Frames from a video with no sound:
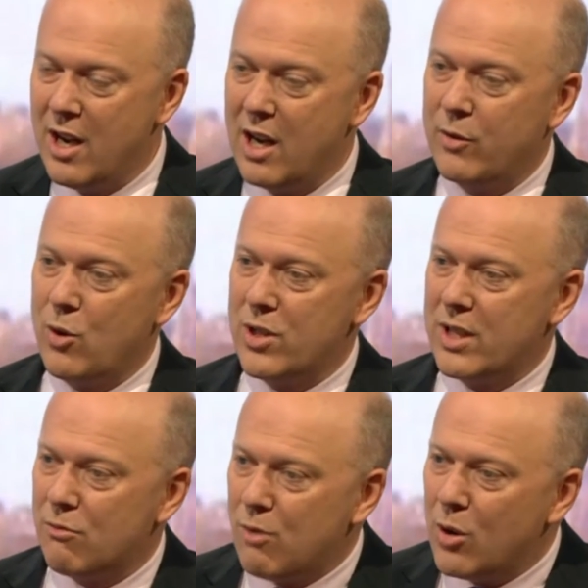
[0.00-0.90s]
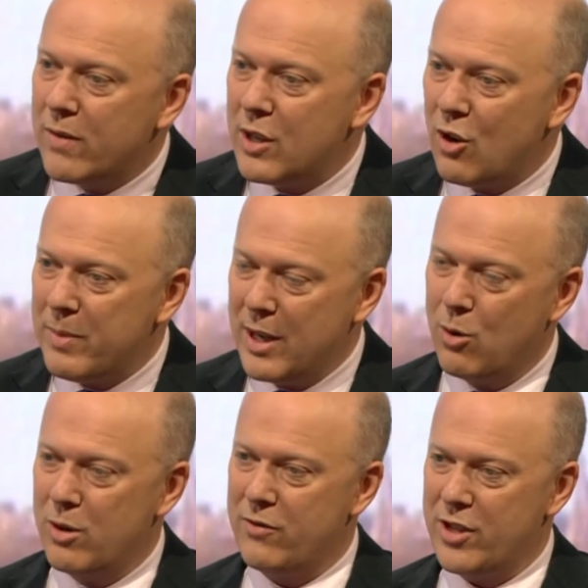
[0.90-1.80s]
and of course the role of the European
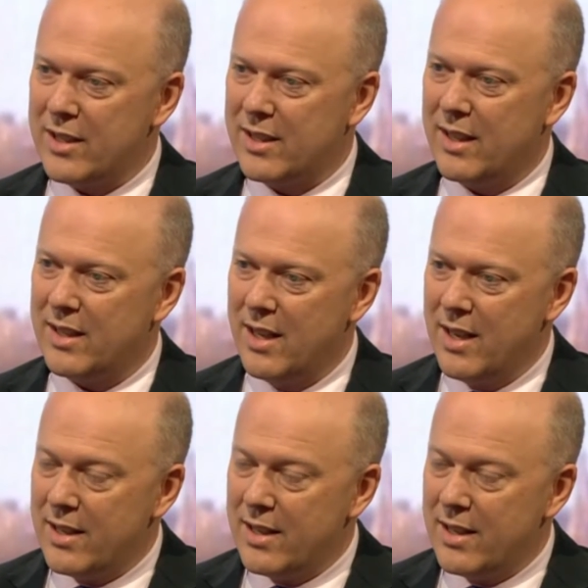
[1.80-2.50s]
Court of Justice.